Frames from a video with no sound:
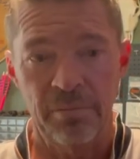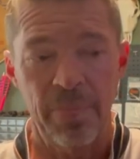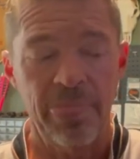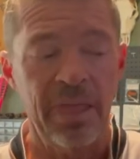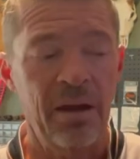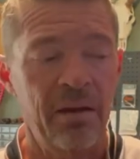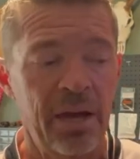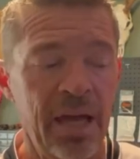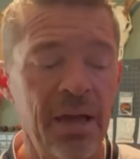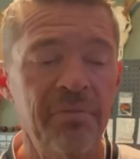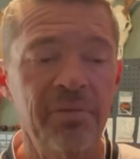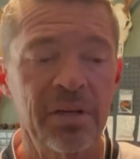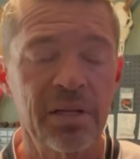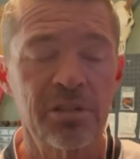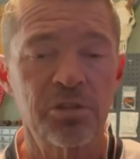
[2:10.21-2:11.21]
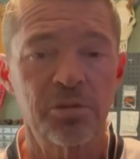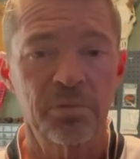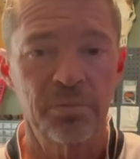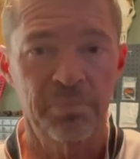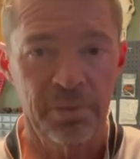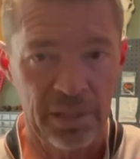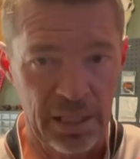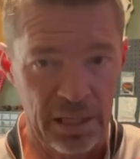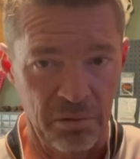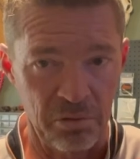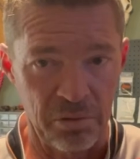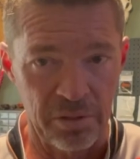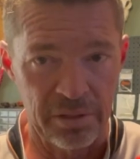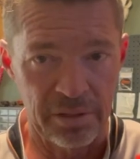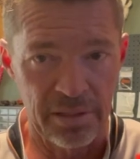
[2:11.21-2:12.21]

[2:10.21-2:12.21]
Now half inch plywood